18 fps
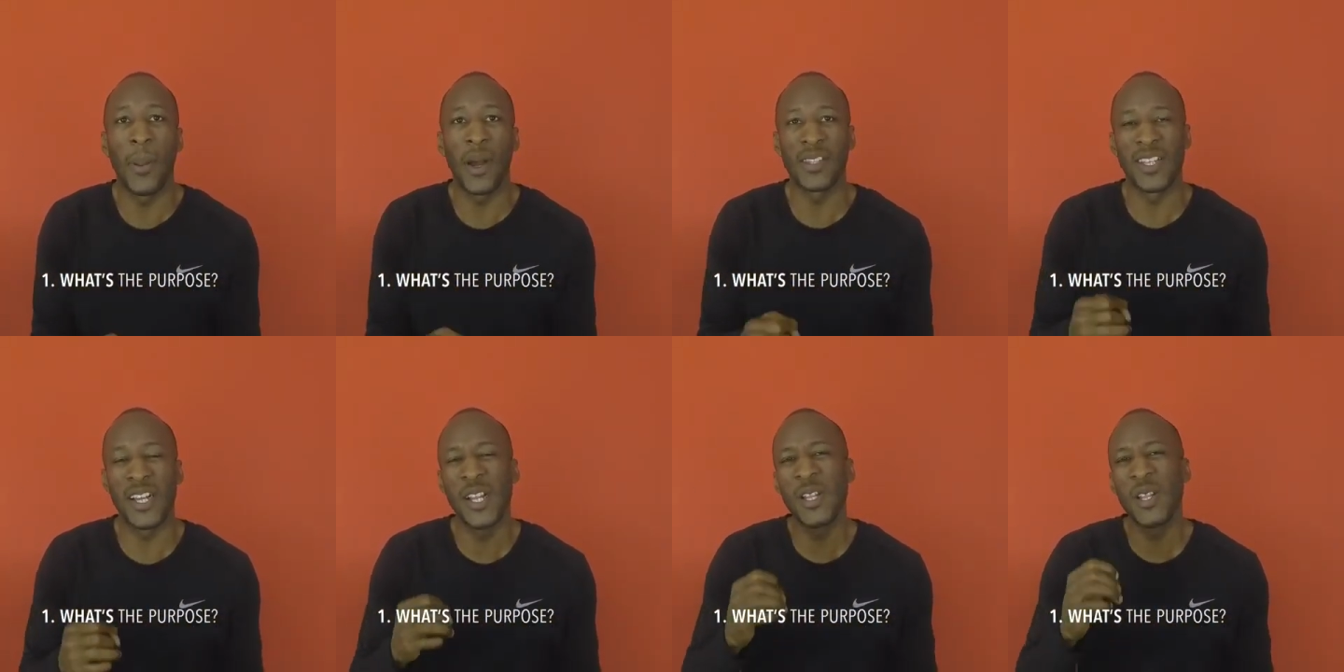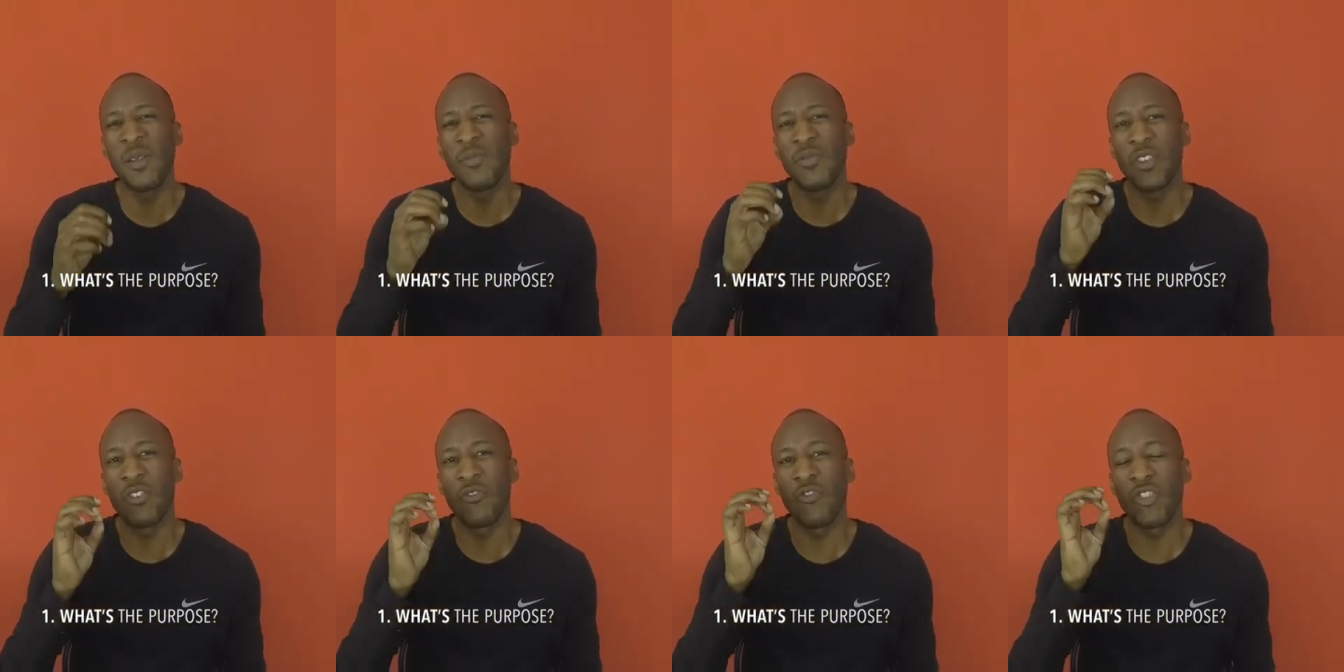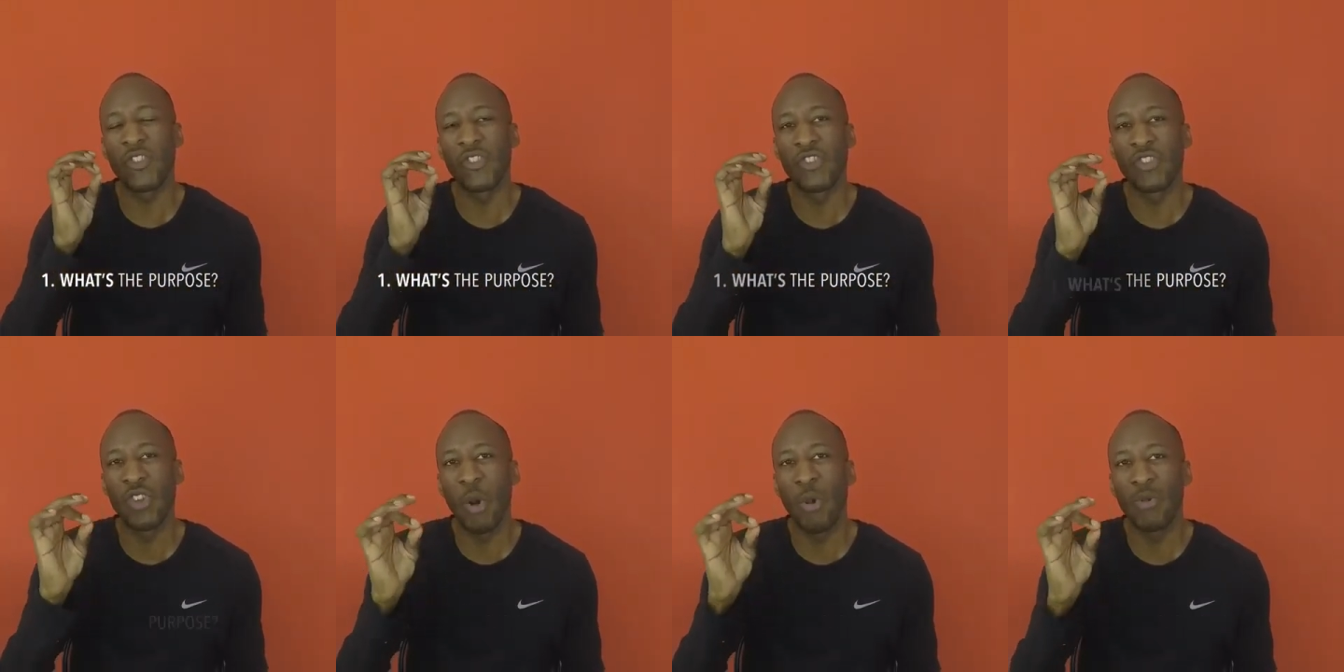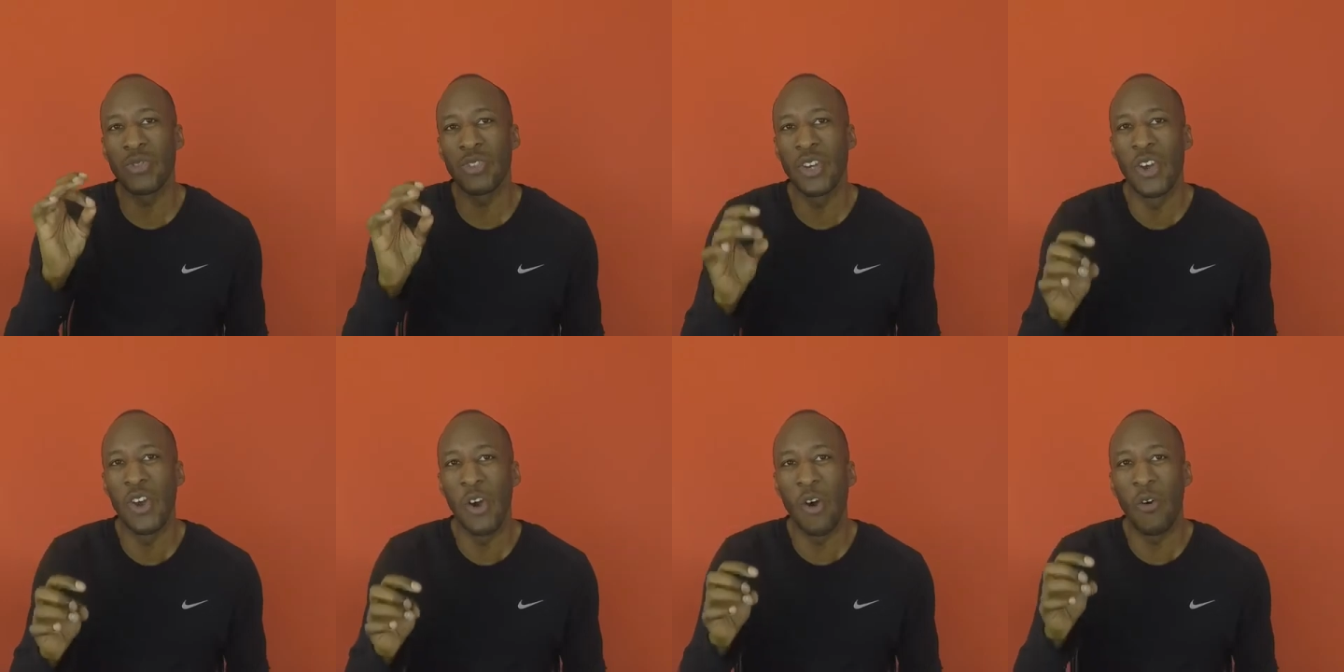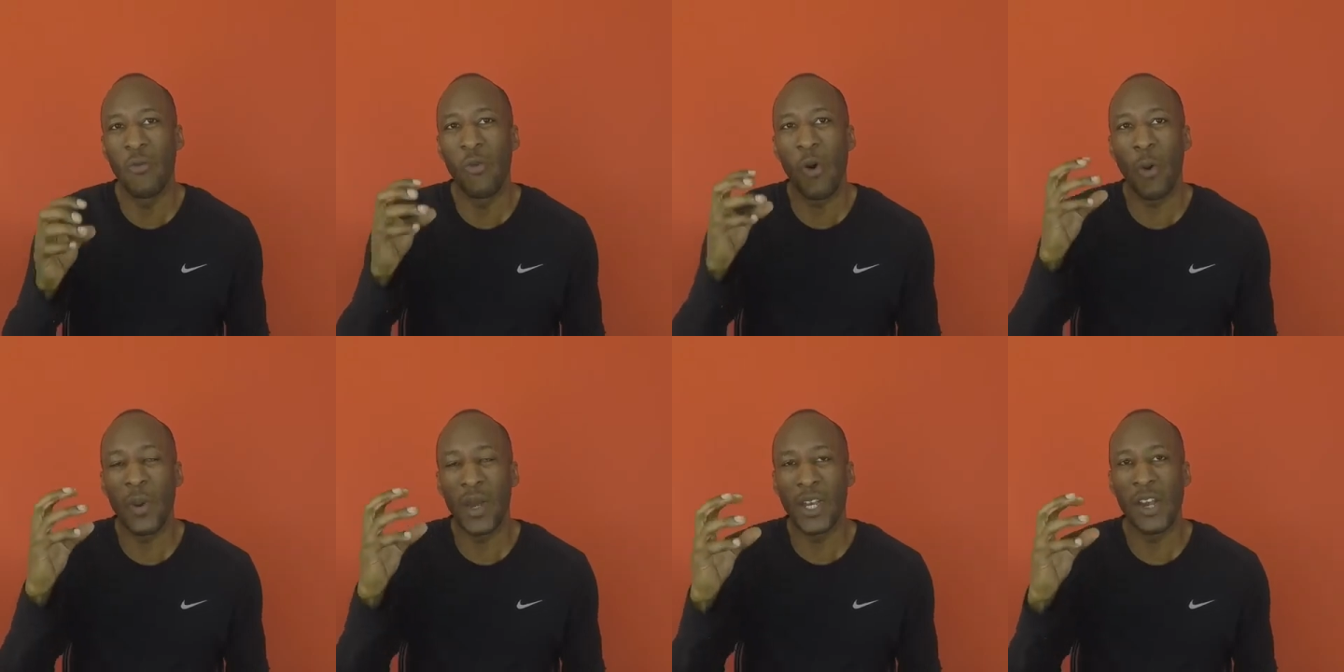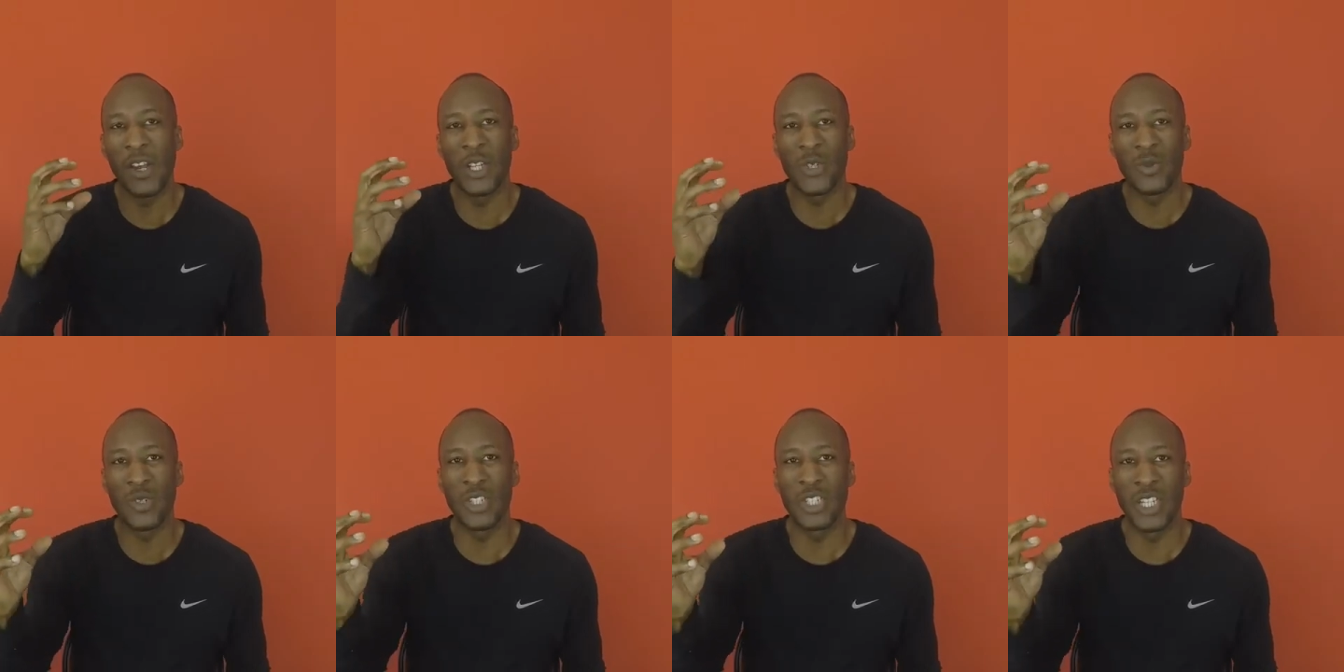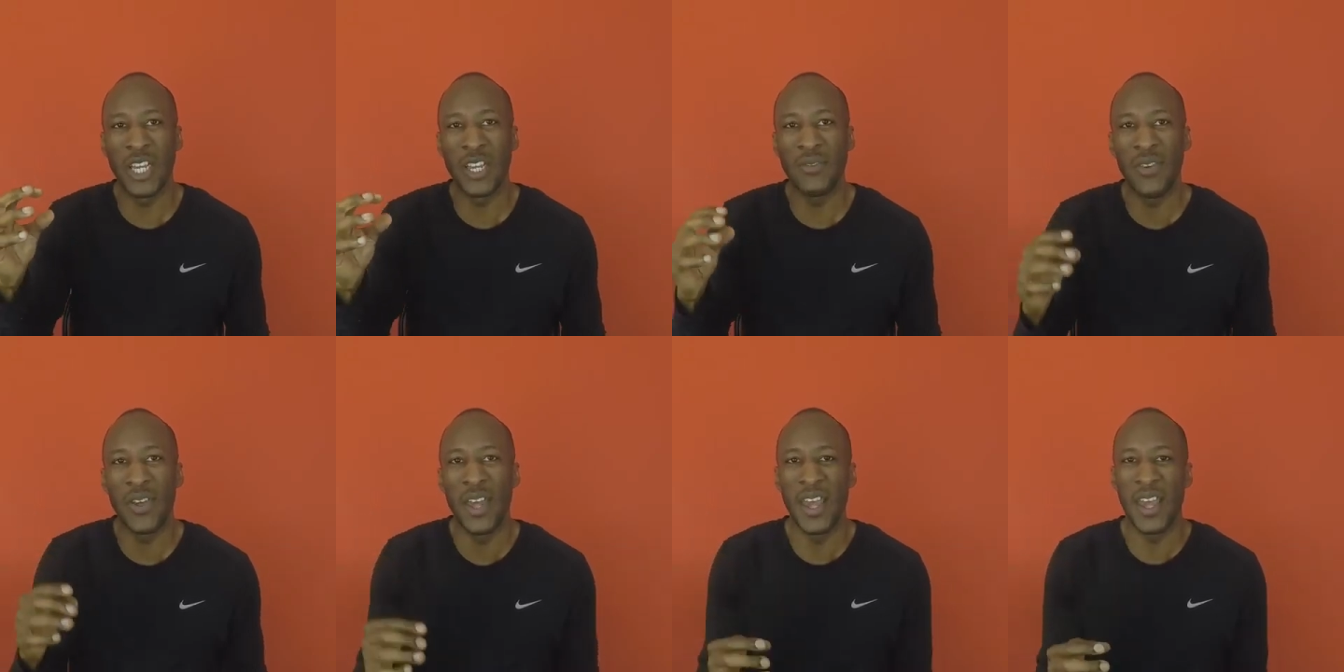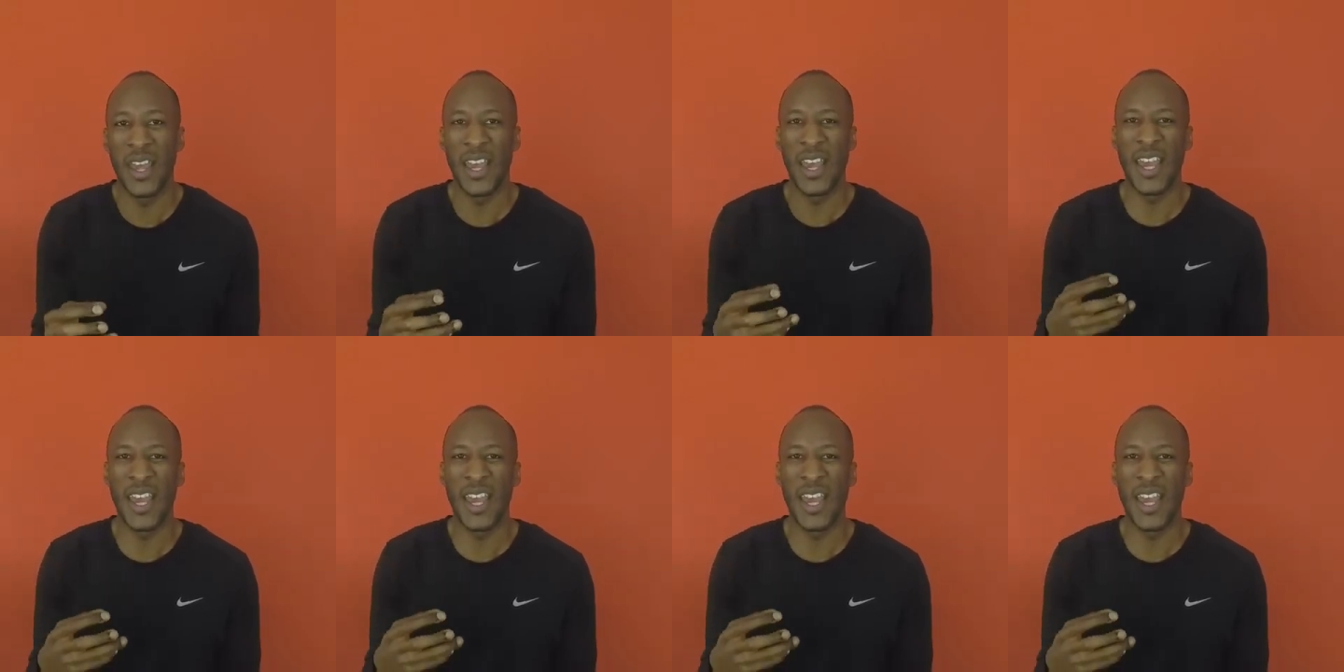by telling them the result of what we're going to achieve,